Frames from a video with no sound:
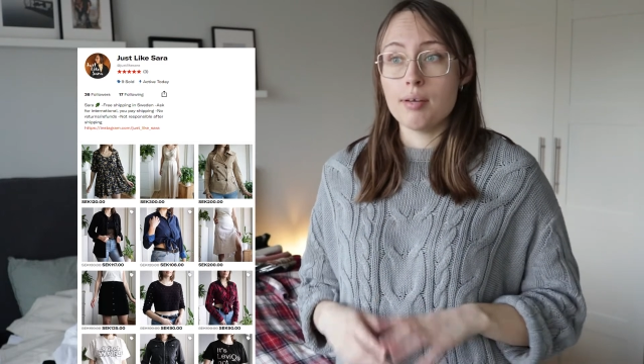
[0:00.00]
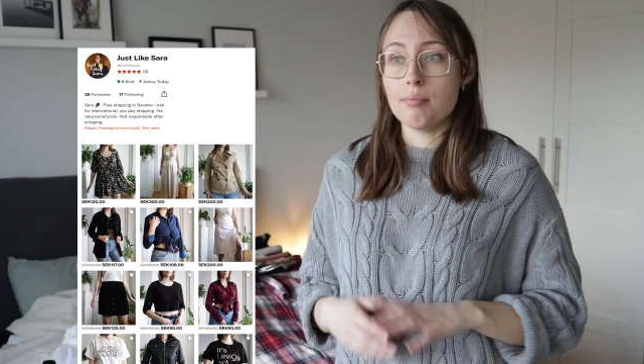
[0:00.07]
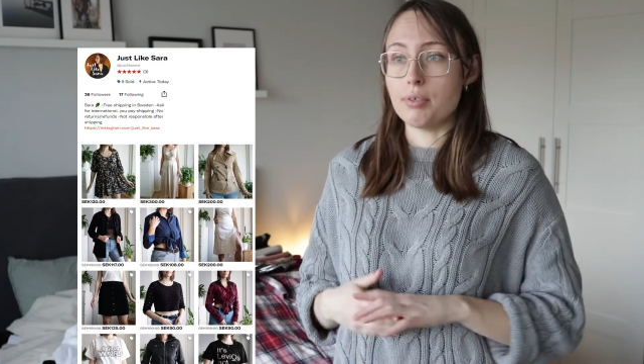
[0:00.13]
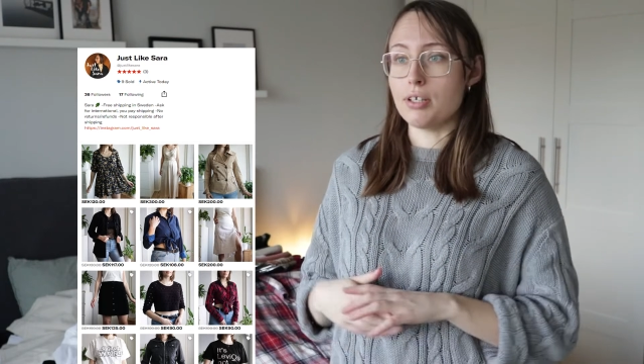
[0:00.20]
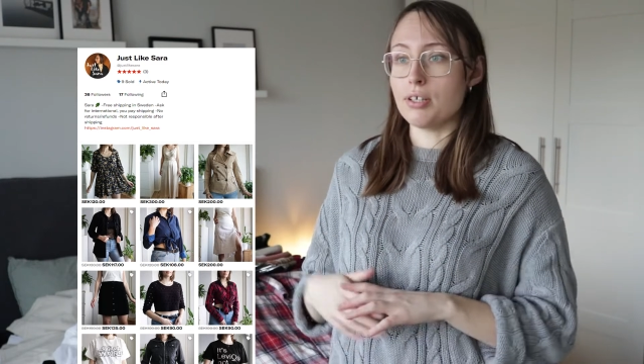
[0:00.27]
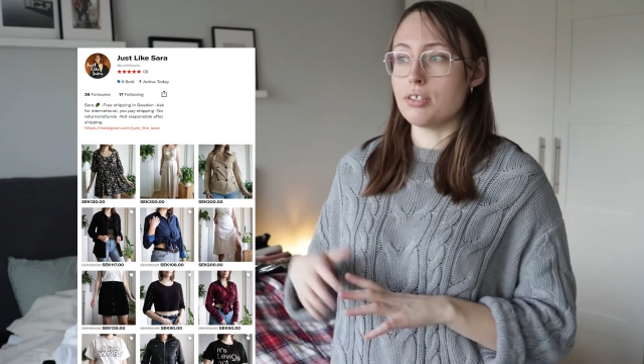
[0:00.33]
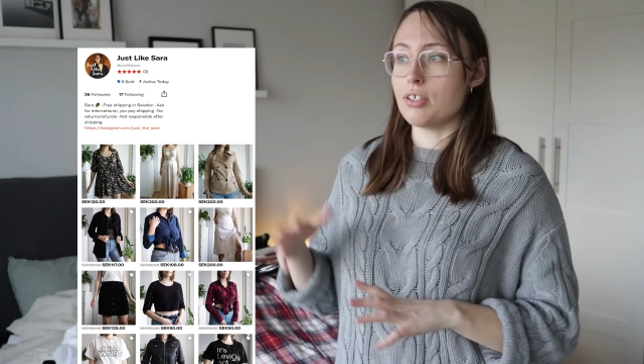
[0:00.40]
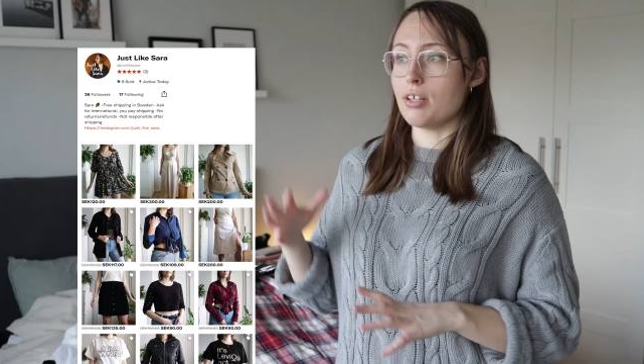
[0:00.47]

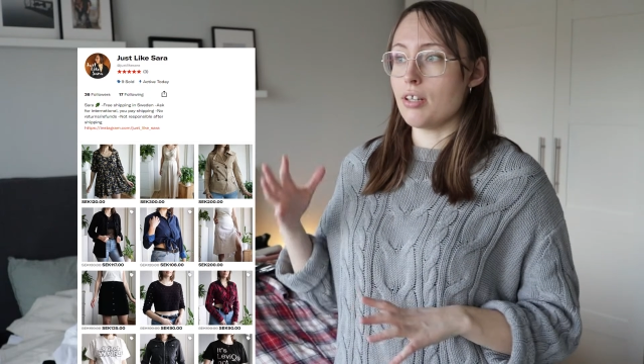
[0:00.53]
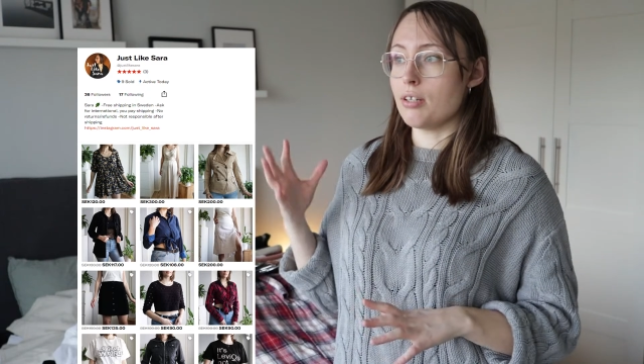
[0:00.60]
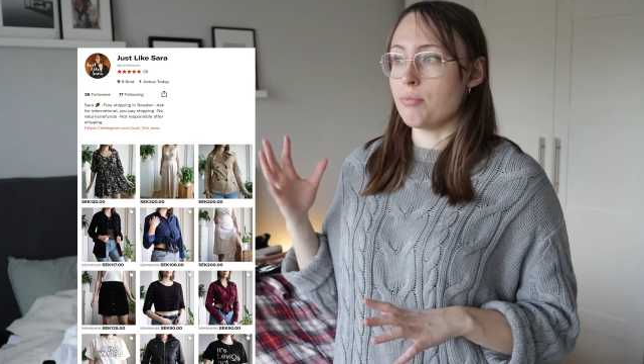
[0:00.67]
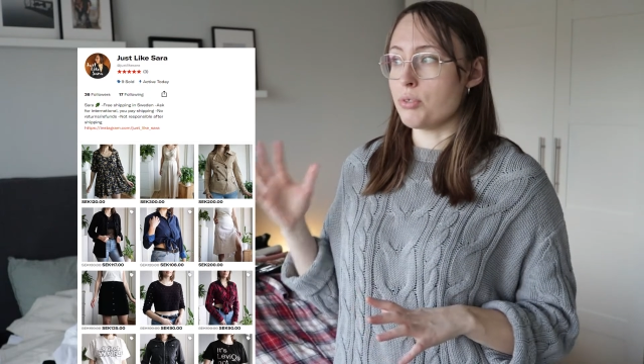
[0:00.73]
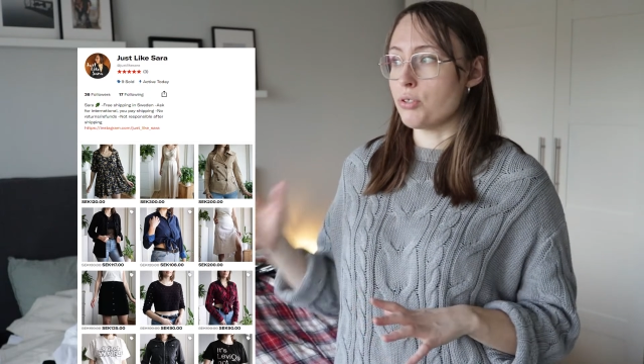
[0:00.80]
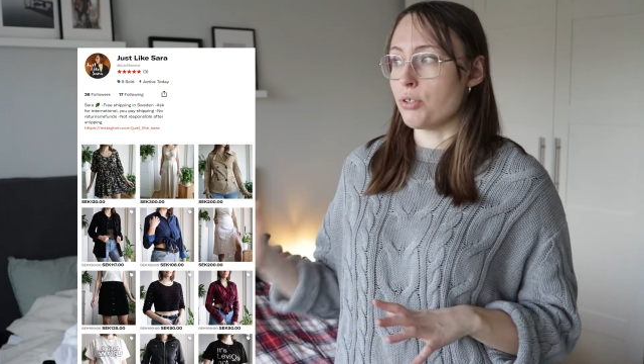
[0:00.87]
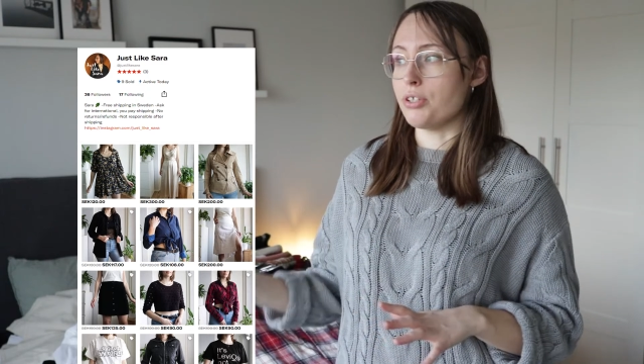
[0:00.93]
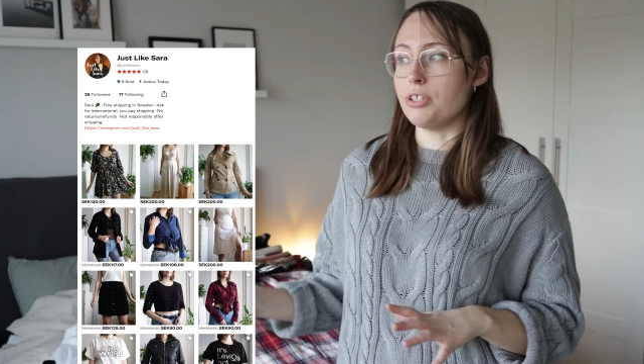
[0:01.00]
Because the
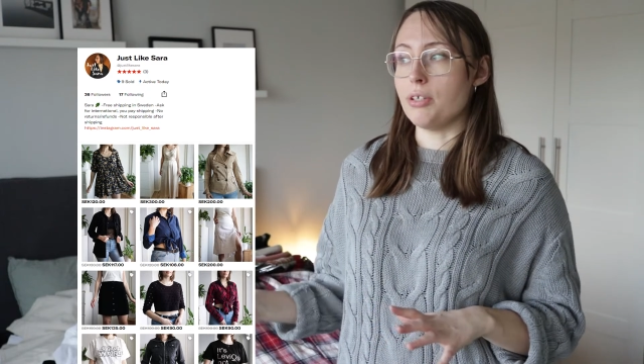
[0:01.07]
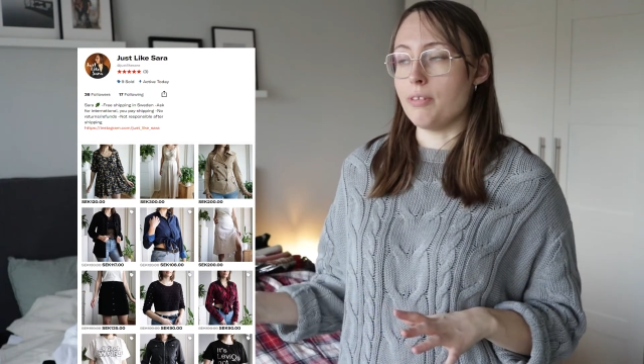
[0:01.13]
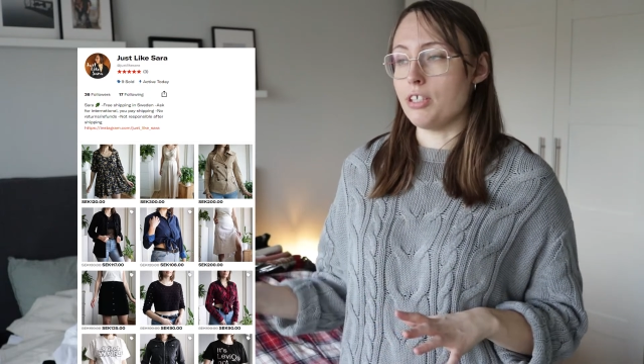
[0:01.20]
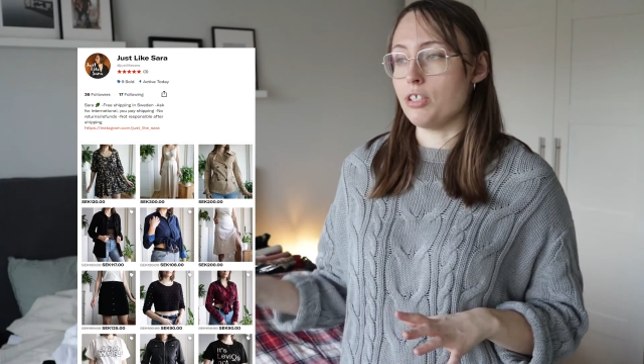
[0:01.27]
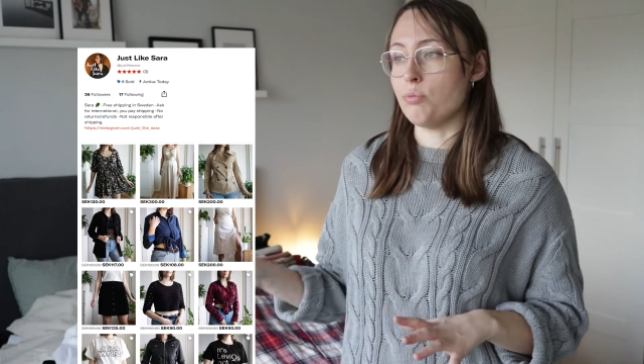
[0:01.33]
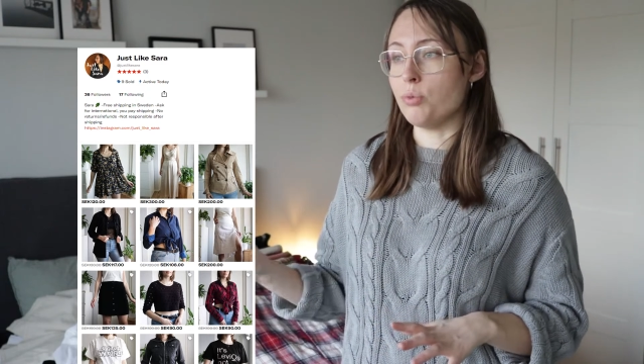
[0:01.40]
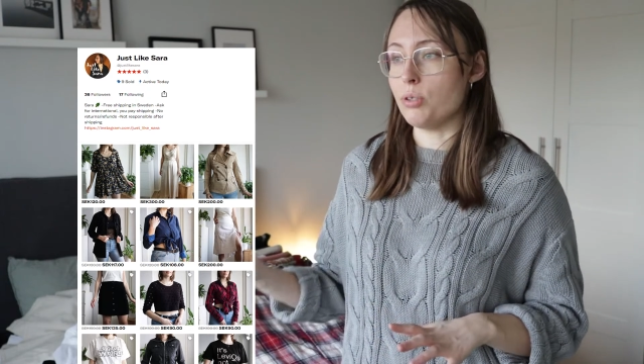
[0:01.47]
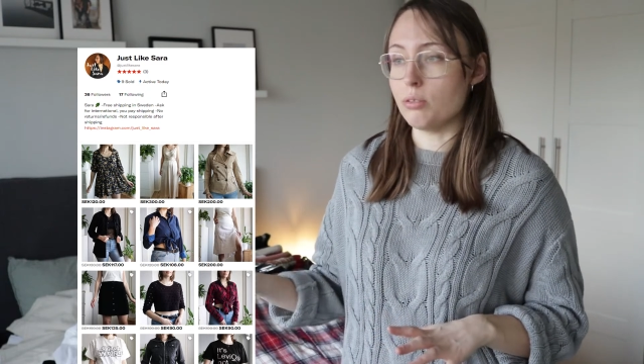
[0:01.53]
majority of
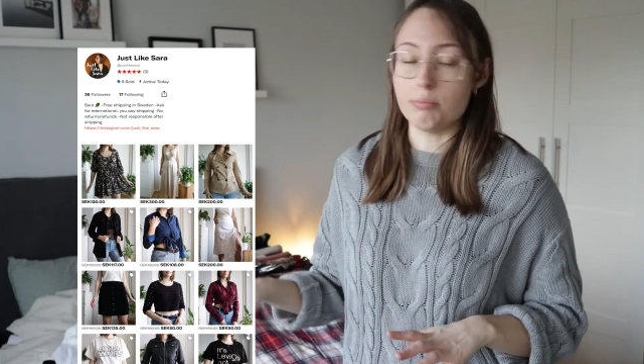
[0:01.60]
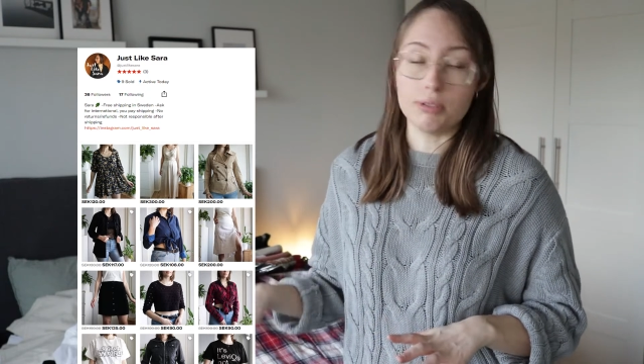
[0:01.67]
this will